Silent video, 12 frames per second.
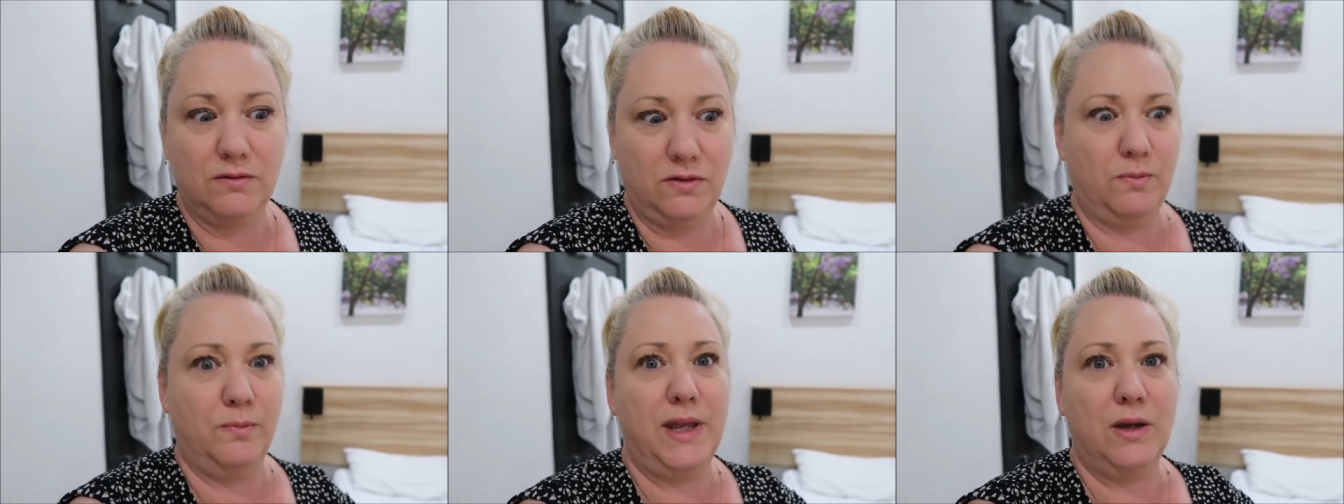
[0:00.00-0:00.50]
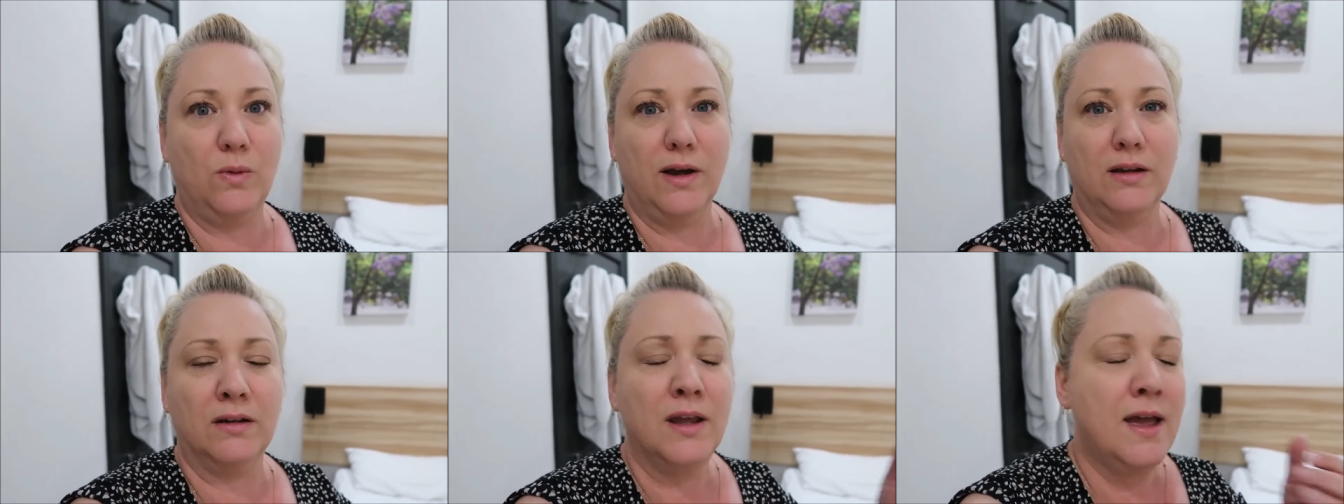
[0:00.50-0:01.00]
the big
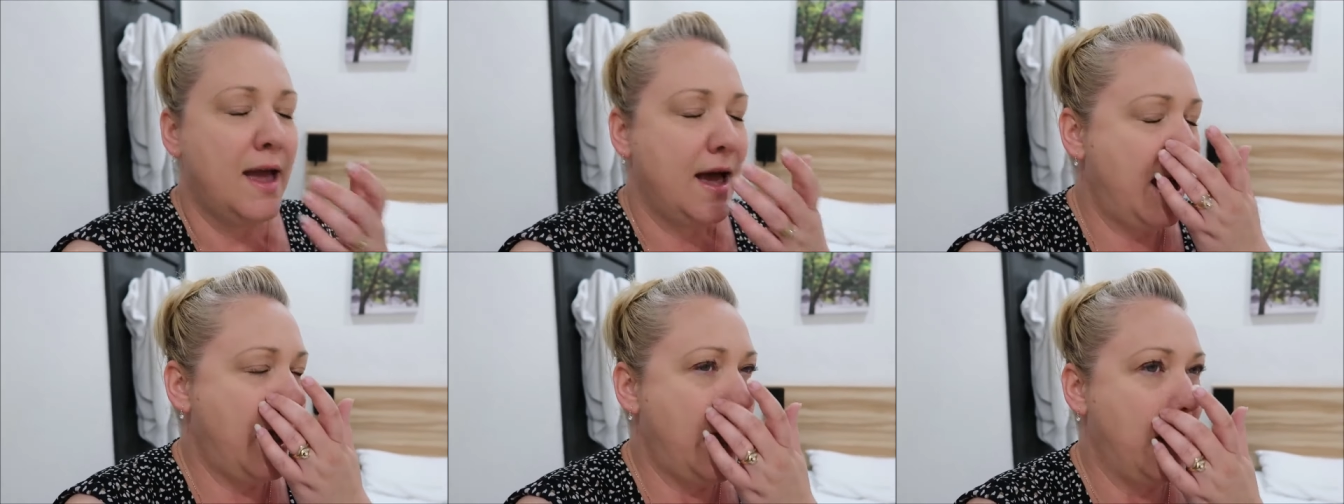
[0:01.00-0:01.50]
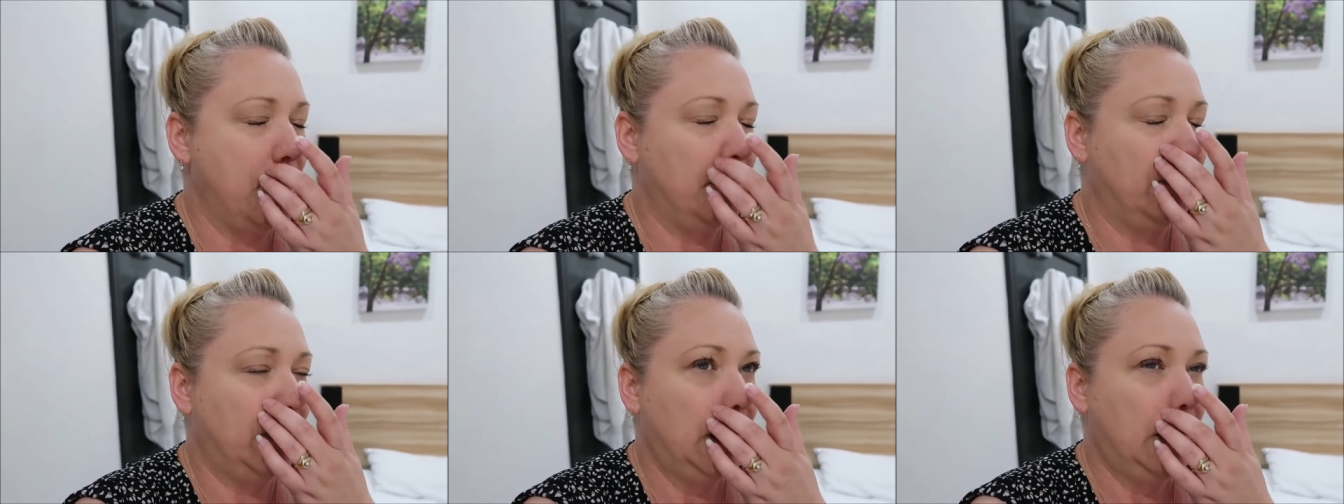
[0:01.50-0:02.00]
one.
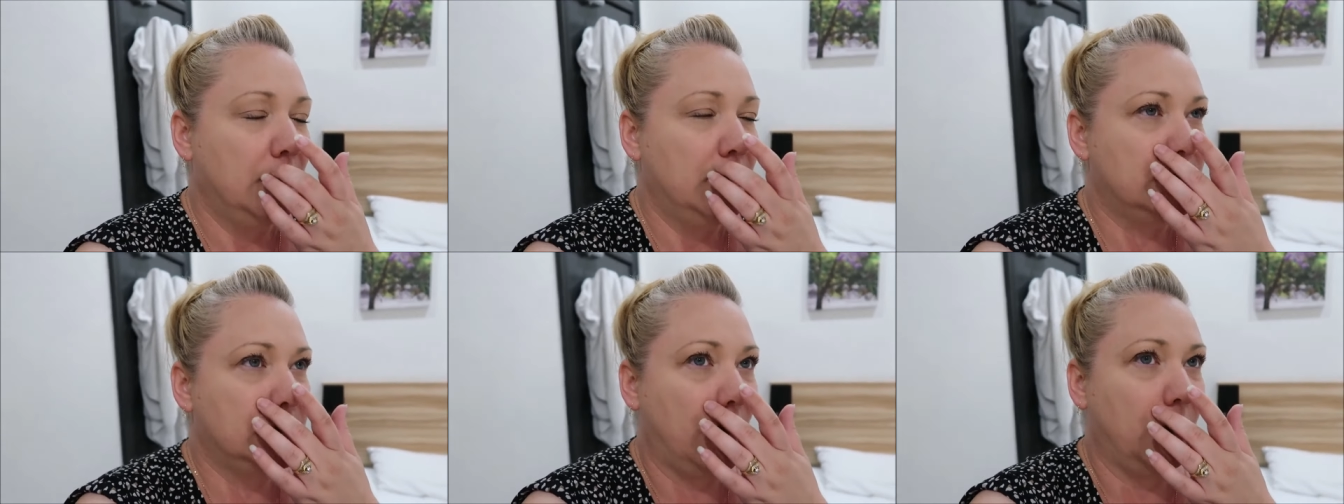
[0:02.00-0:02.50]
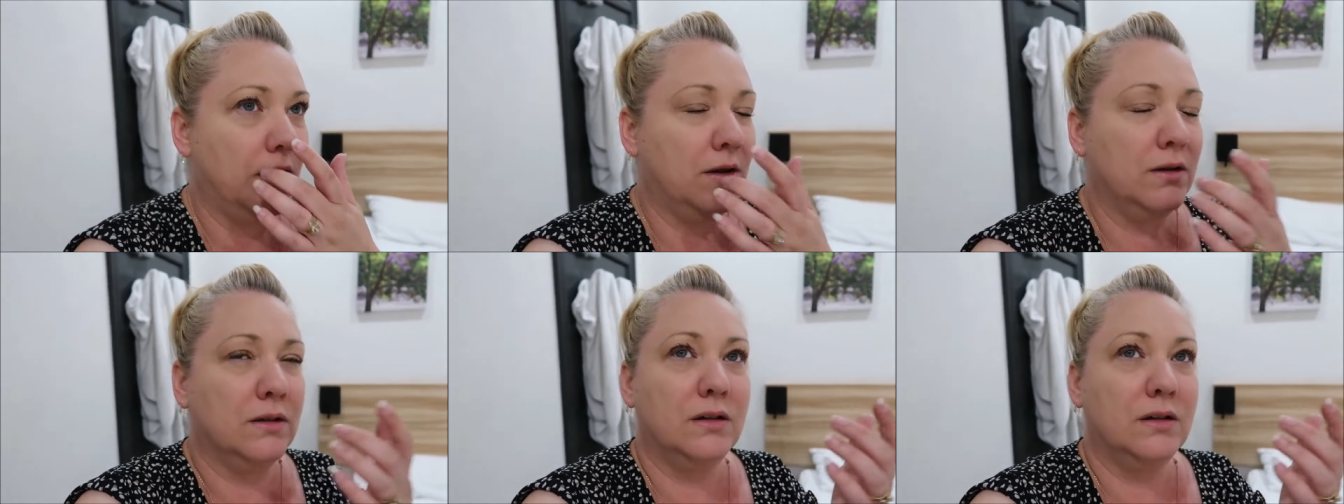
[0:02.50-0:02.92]
Um, so